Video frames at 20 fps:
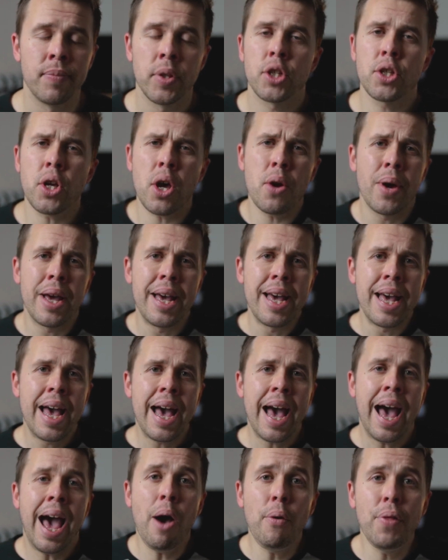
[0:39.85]
So
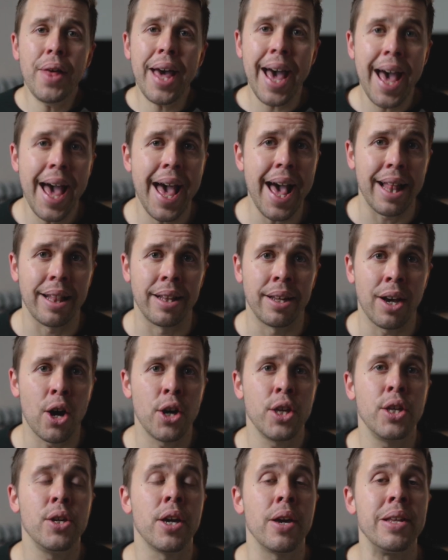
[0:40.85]
how the hell
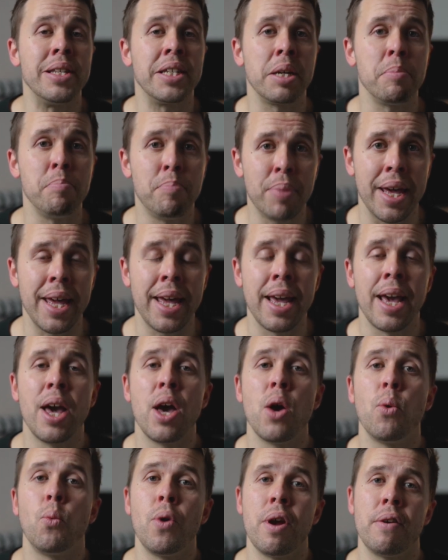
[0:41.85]
are you going to compete
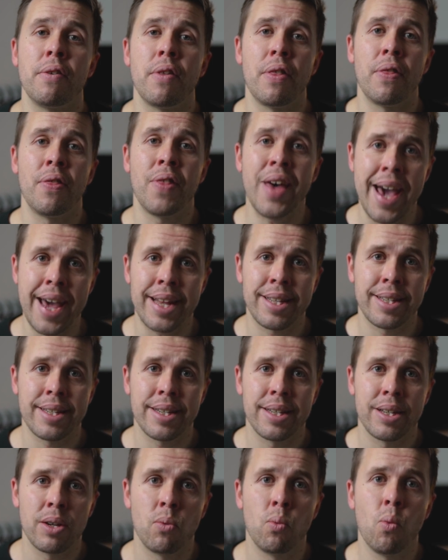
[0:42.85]
with that?